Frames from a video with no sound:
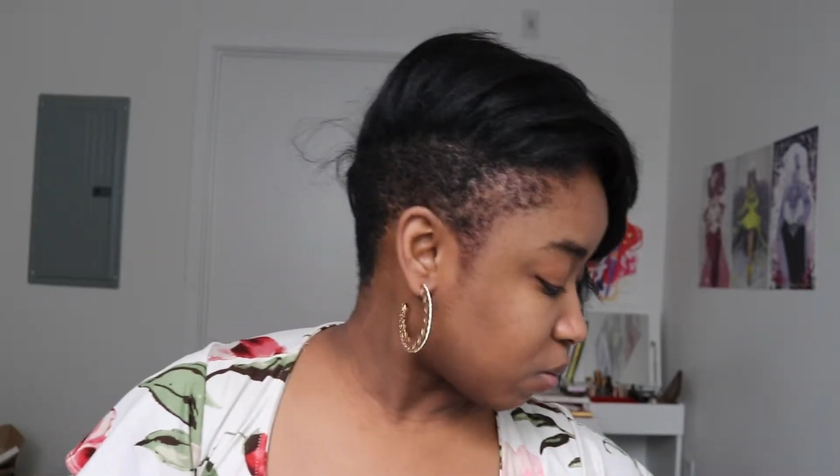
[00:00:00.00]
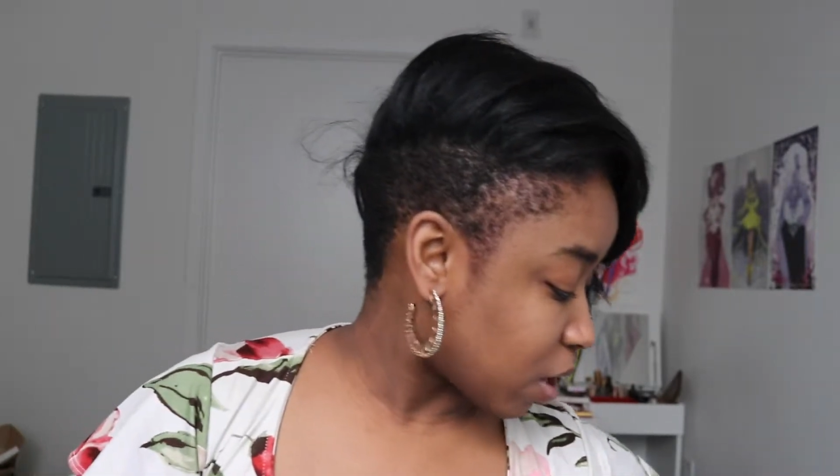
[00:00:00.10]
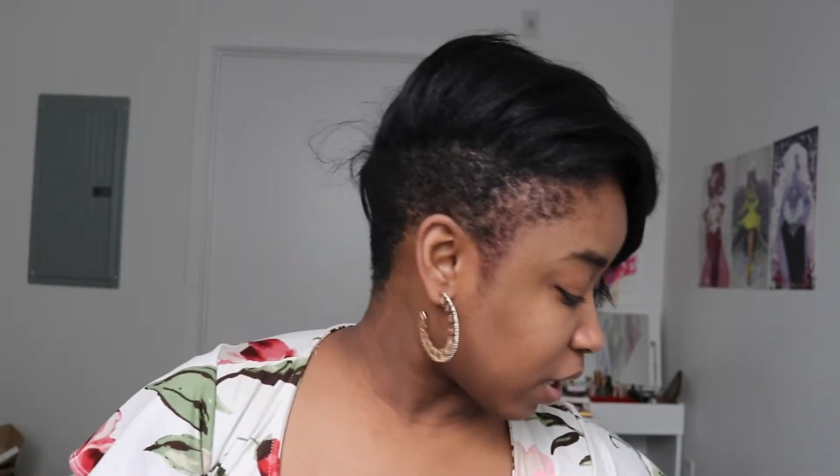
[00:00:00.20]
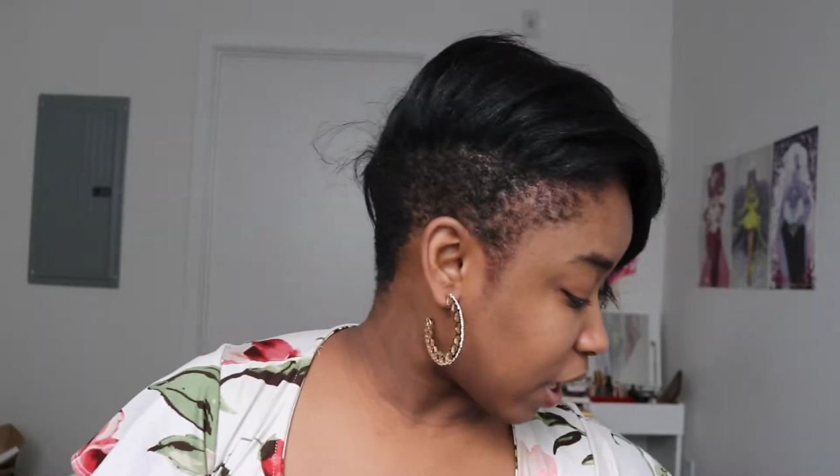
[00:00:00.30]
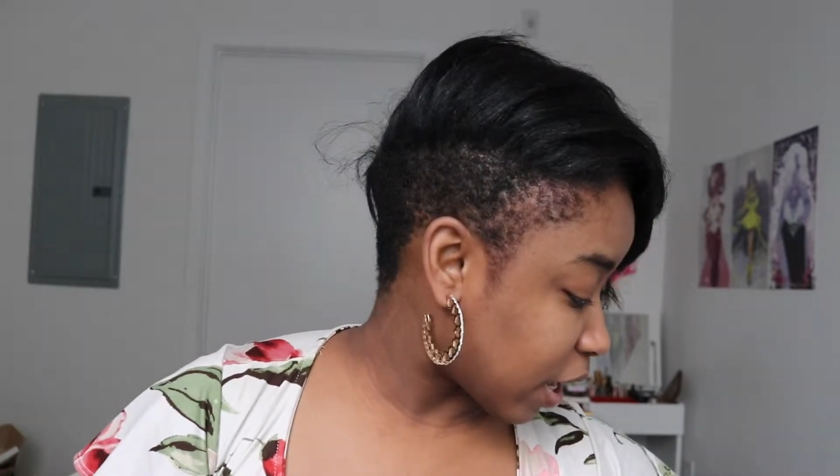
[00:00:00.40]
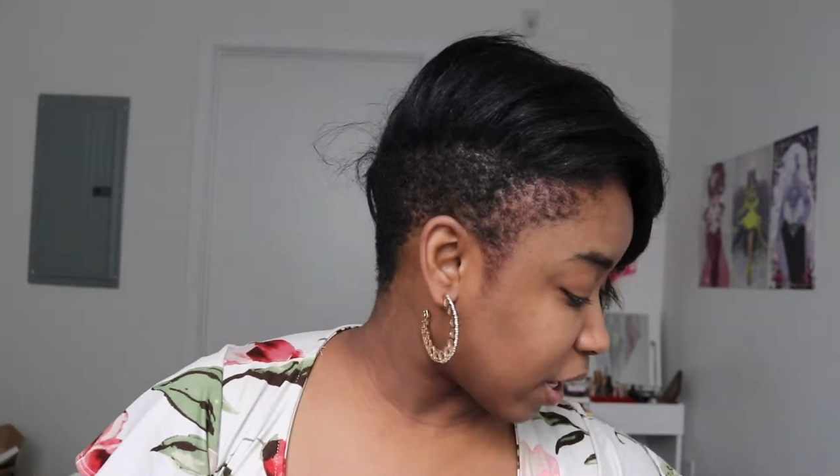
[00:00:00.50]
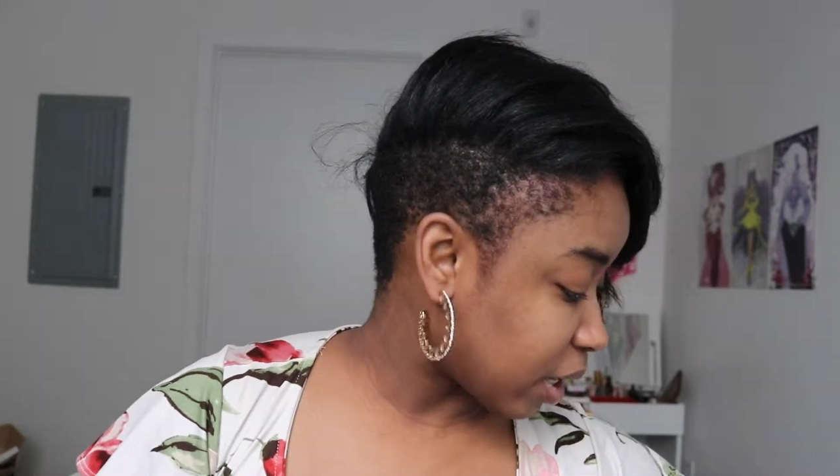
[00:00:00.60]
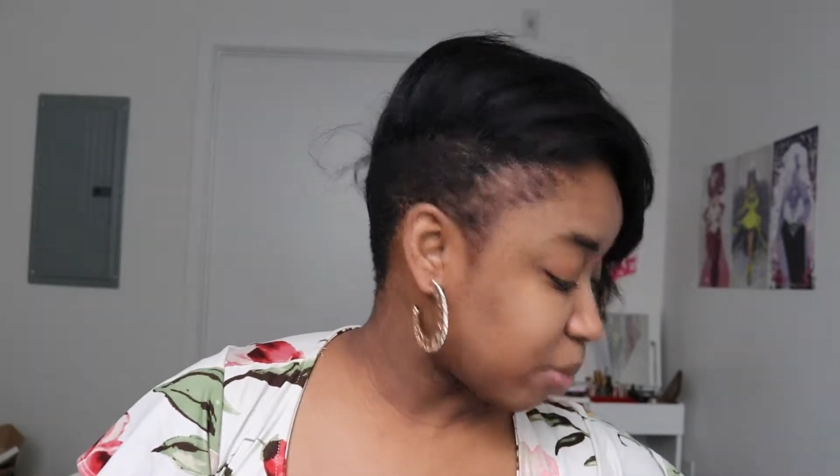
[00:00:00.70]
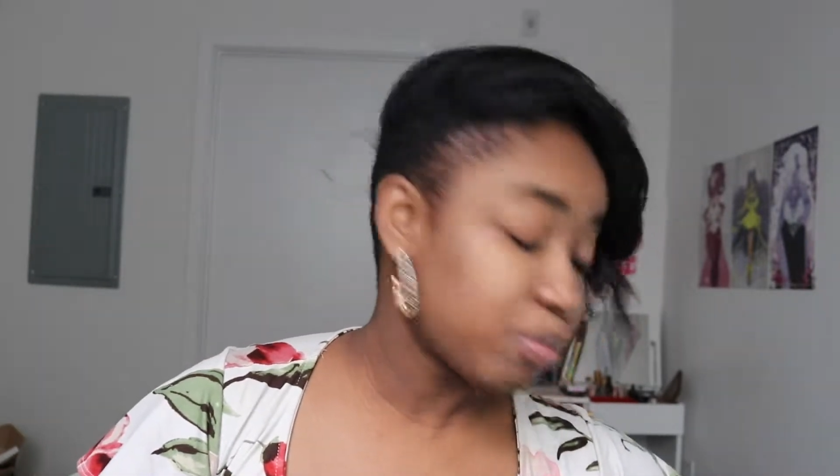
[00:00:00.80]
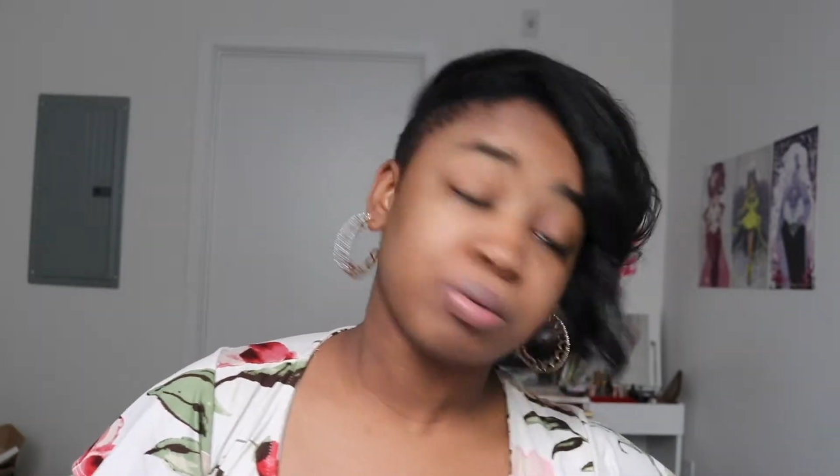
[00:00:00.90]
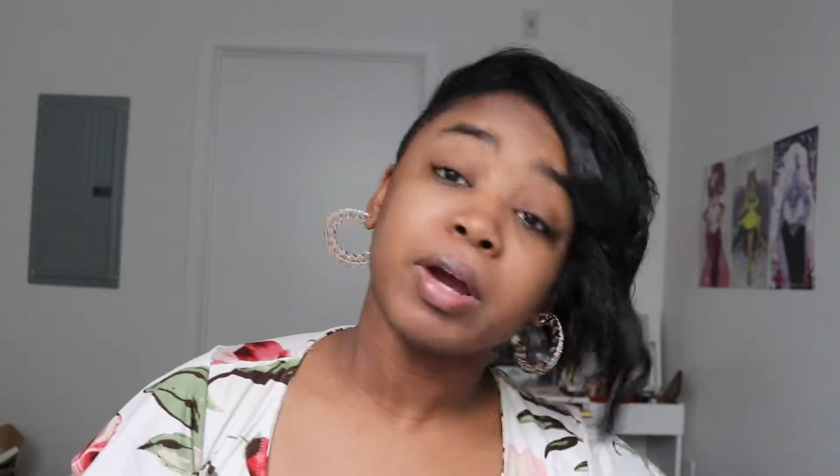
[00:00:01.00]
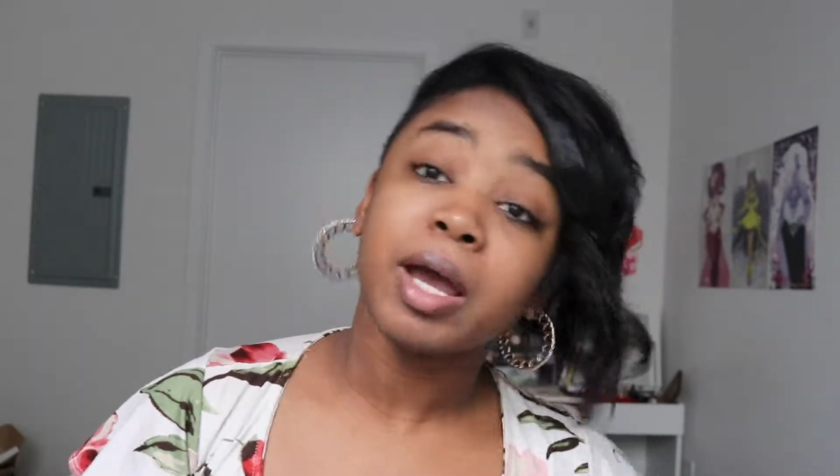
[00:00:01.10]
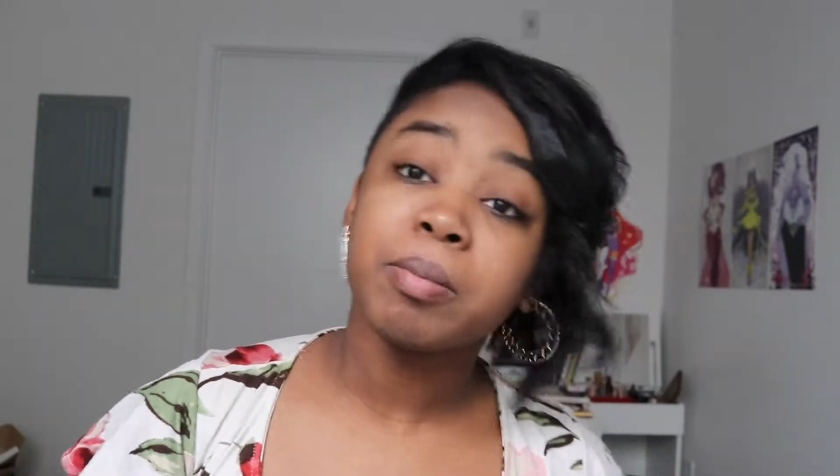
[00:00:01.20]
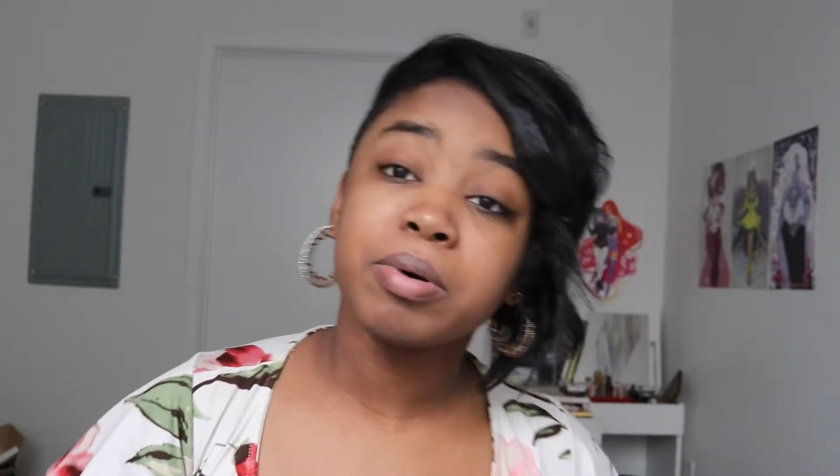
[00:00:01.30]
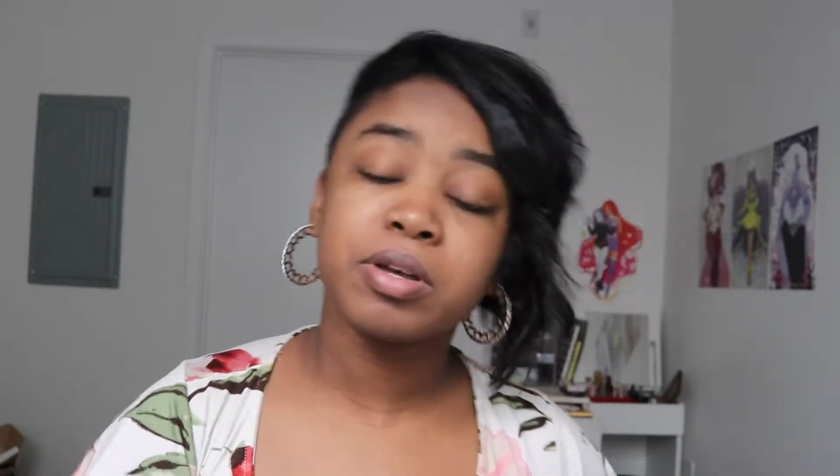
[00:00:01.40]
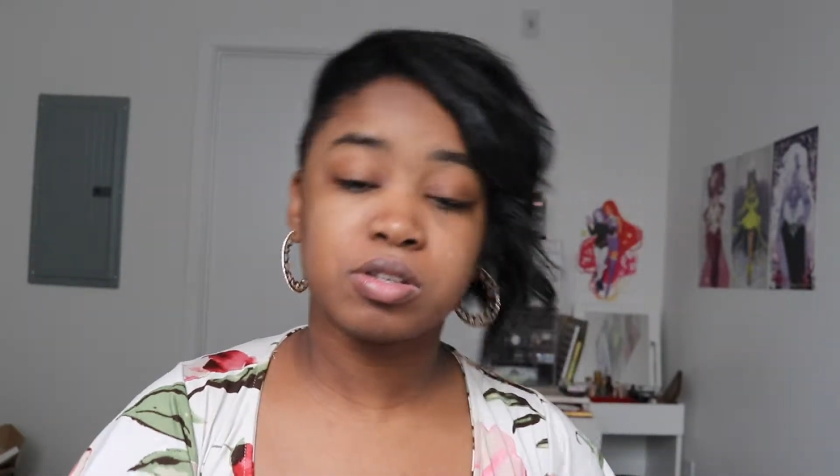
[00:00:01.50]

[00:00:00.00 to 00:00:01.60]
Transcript: while I prep.